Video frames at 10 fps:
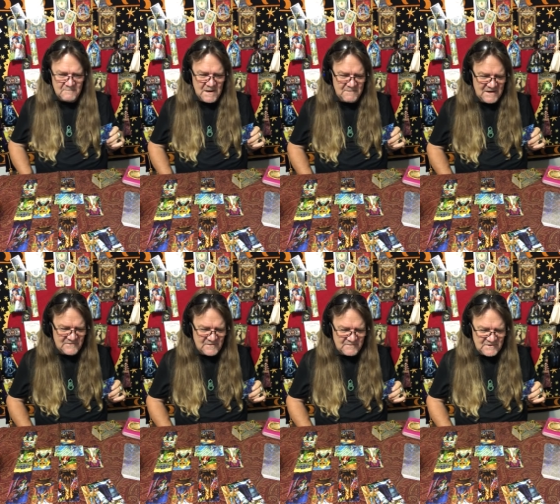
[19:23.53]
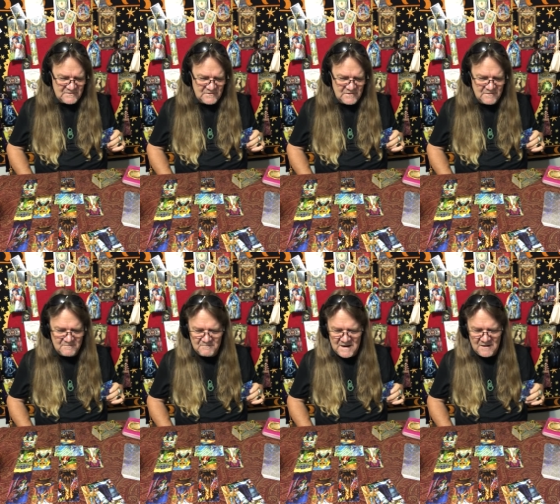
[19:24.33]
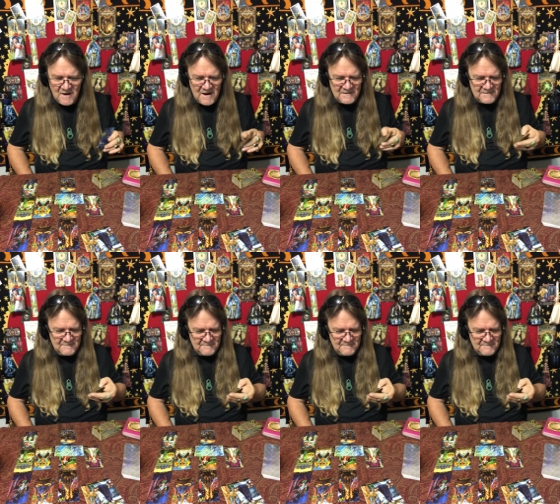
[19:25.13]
May mean something to you. May not.